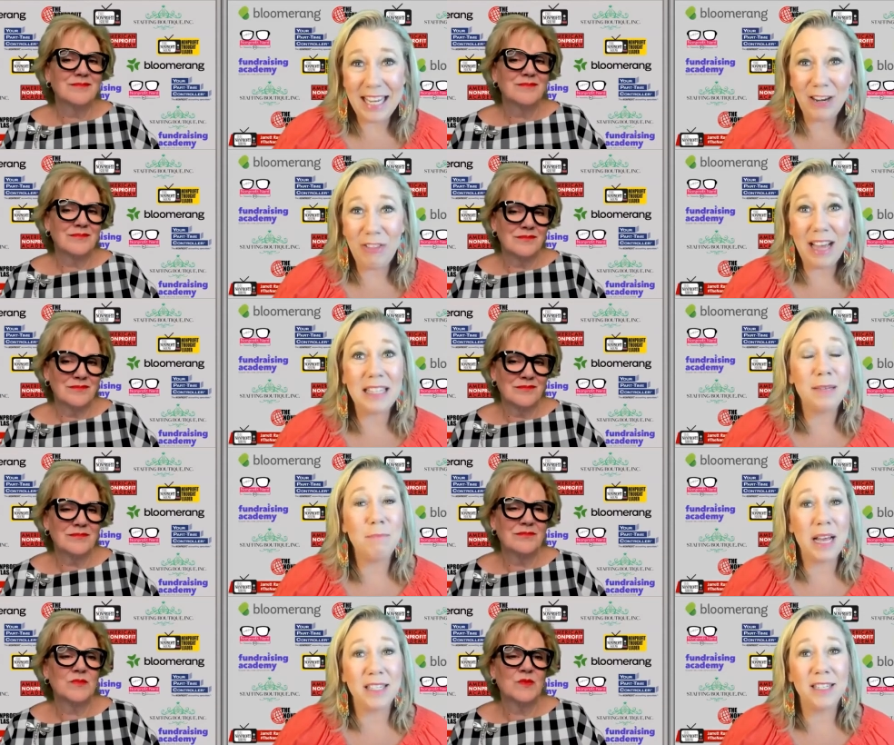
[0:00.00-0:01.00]
Speaker 1: you know that's a
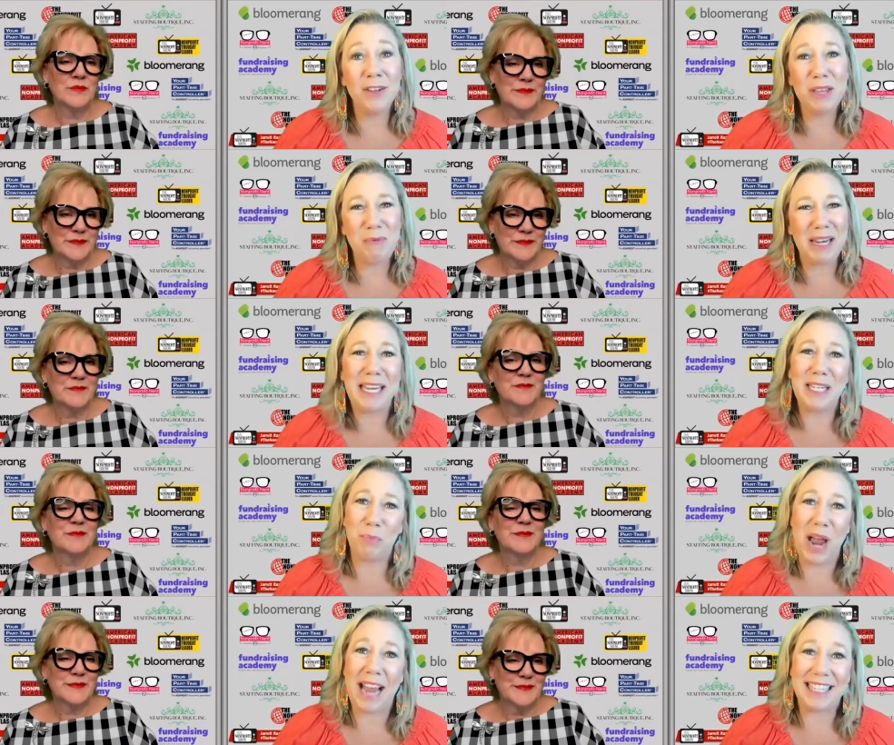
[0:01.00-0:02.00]
muscle that we need to
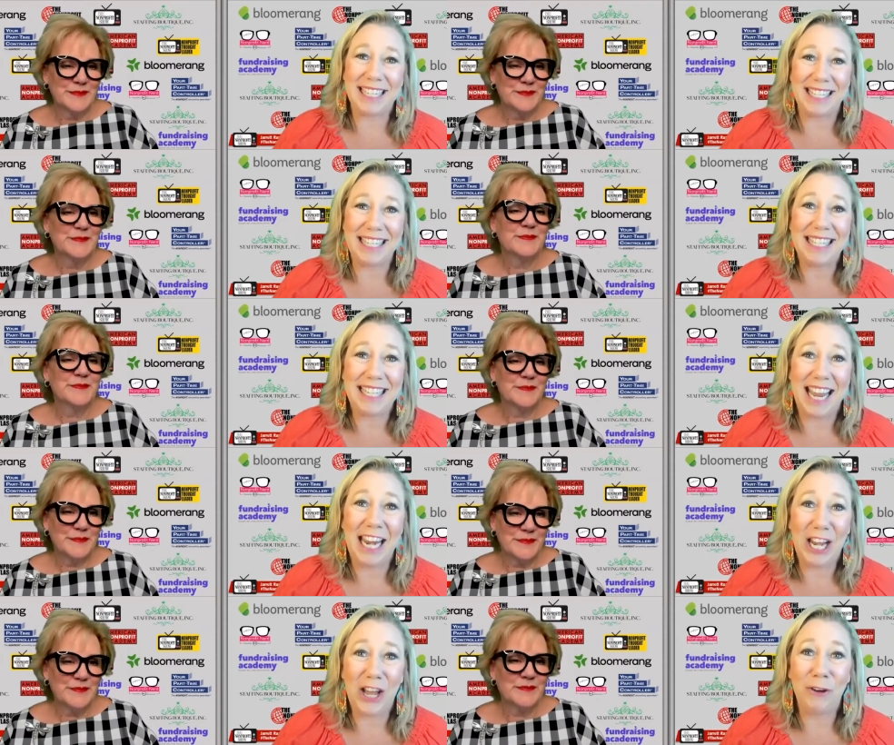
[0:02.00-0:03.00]
practice is
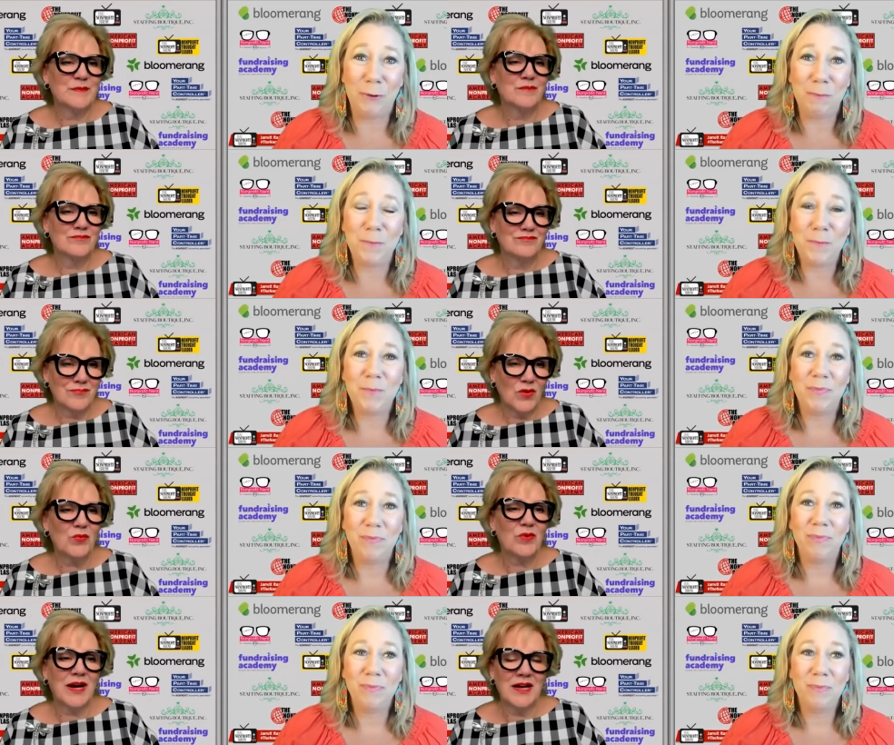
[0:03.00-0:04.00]
saying no
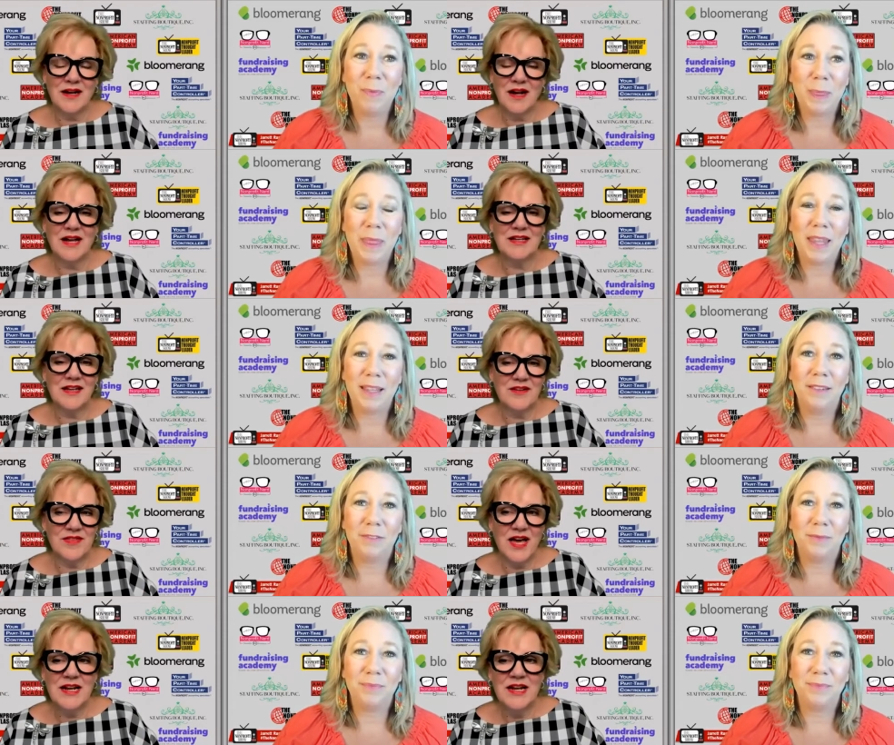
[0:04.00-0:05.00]
right i love
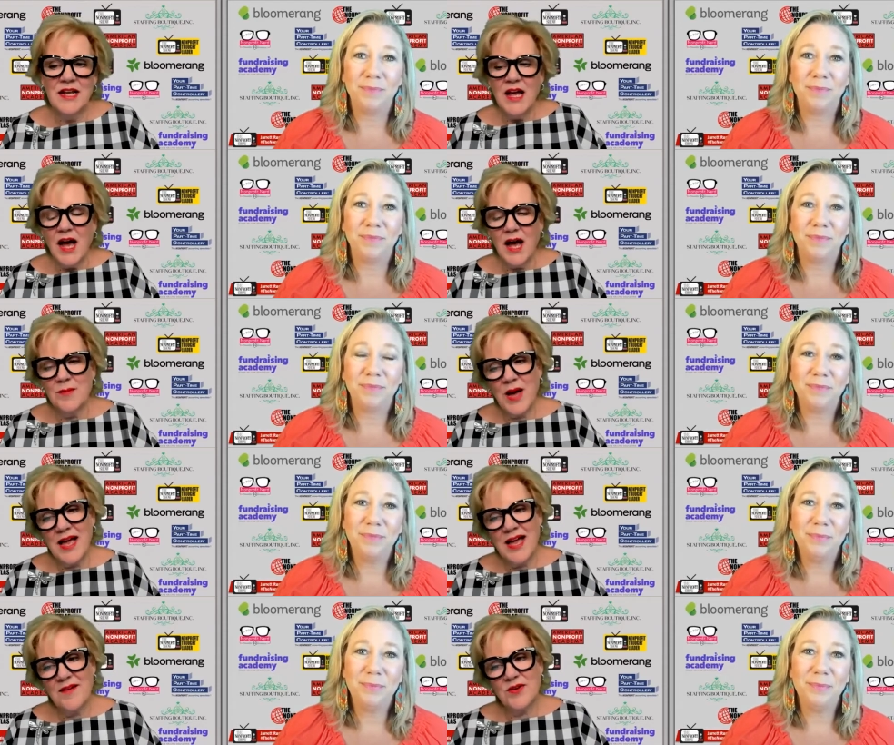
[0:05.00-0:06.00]
that
Speaker 2: um,
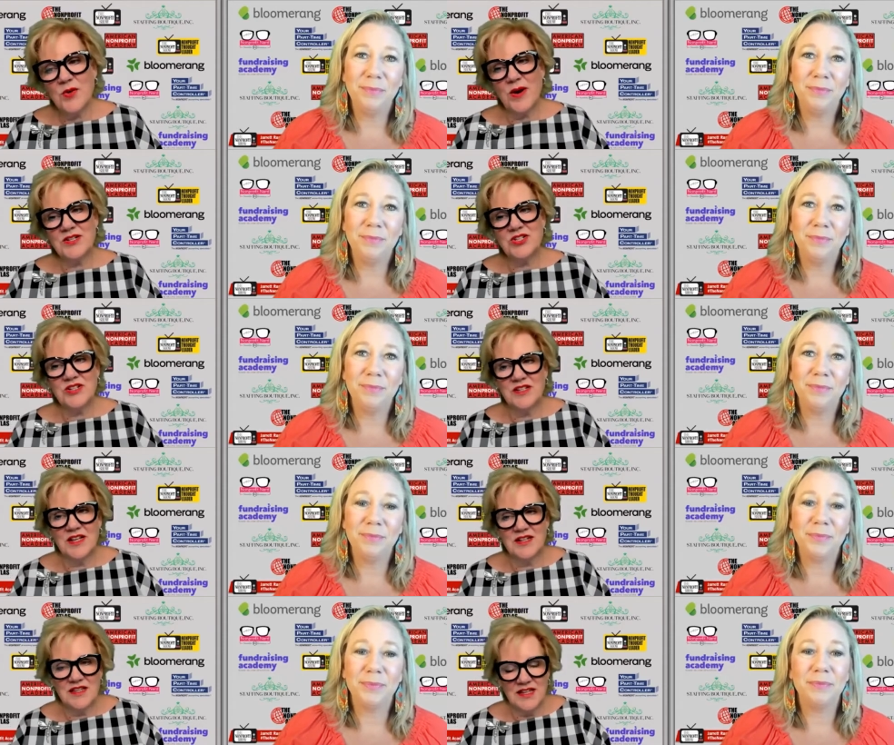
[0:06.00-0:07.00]
i have a question
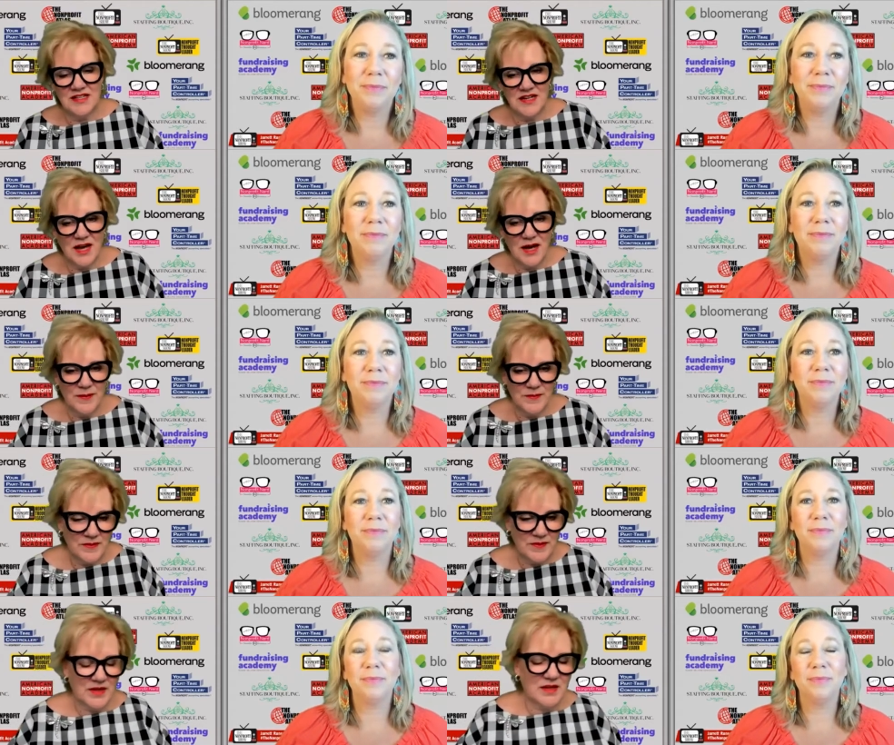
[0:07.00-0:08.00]
that that um,
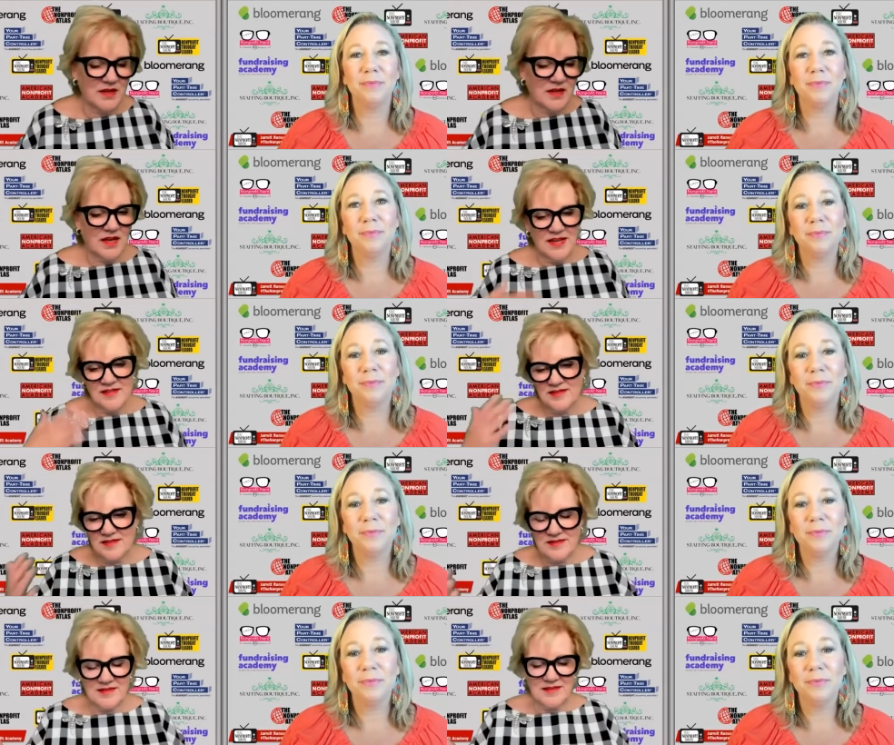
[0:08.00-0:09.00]

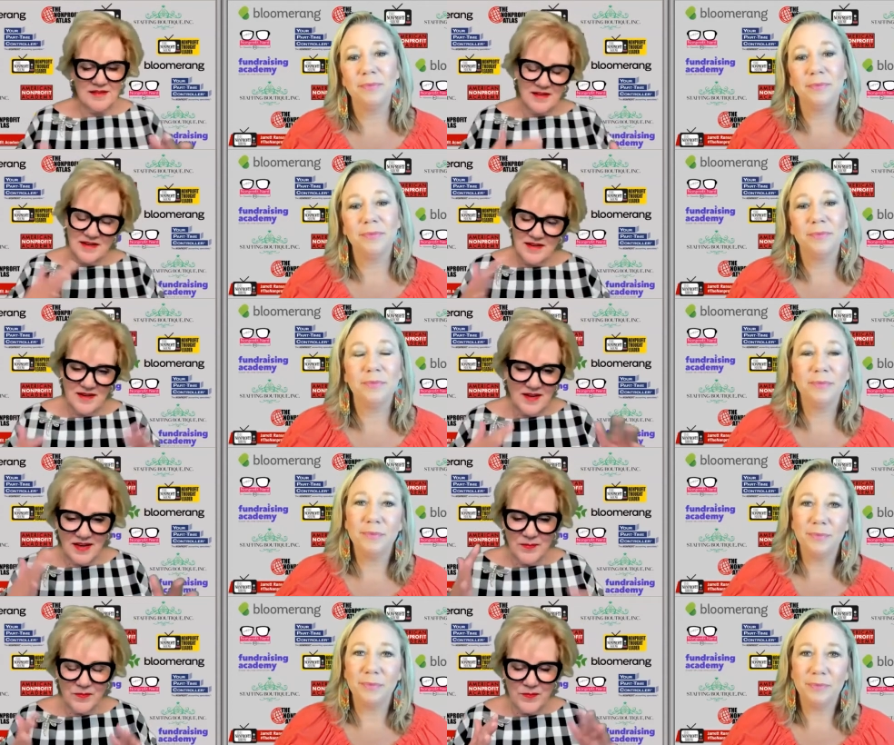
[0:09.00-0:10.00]
has
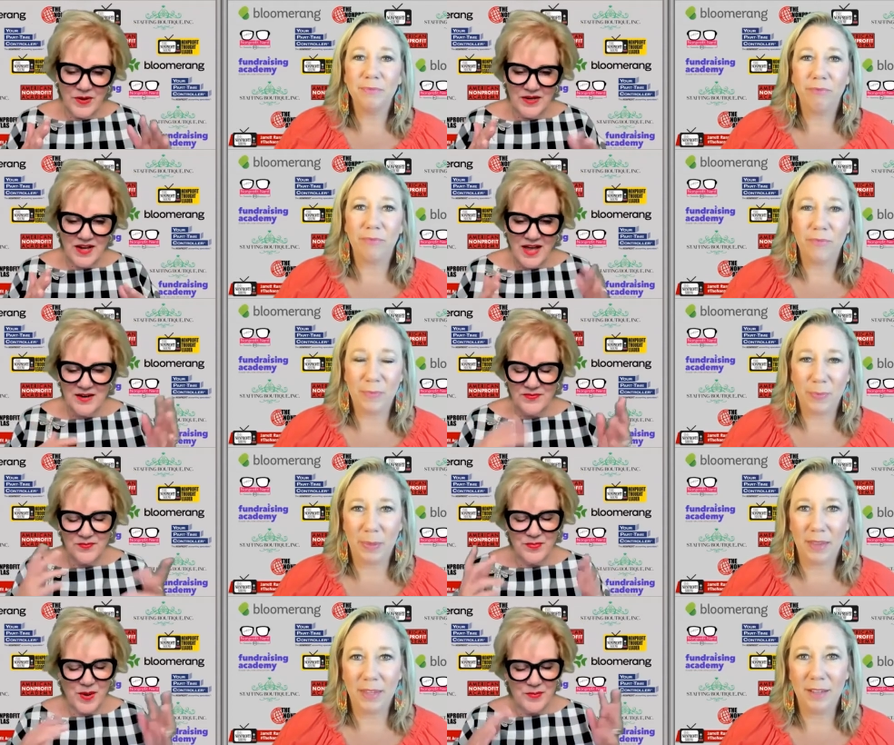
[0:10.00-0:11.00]
been kind
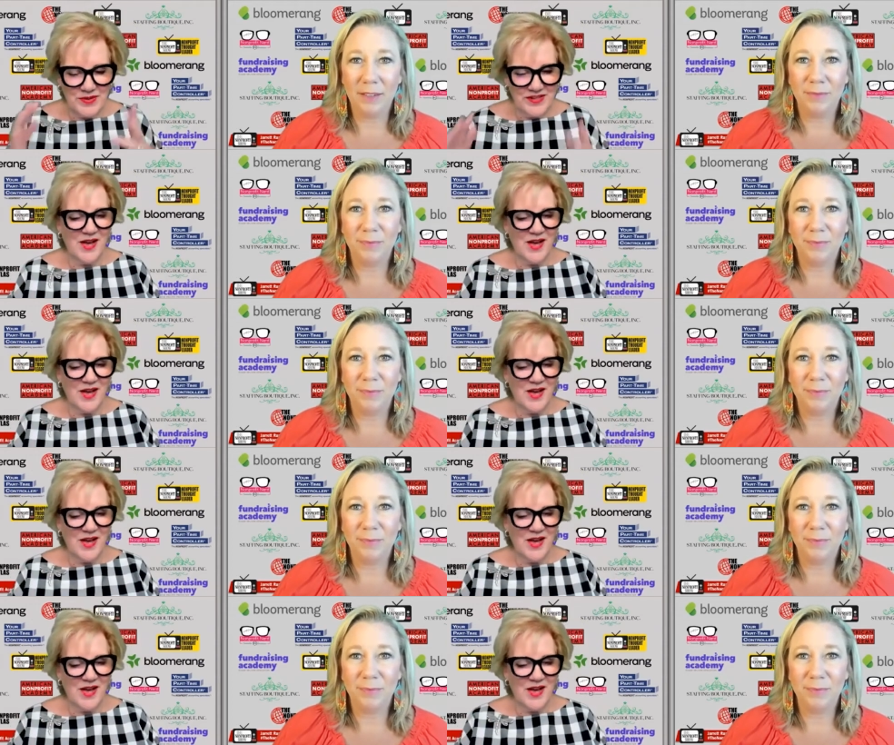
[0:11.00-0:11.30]
of bubbling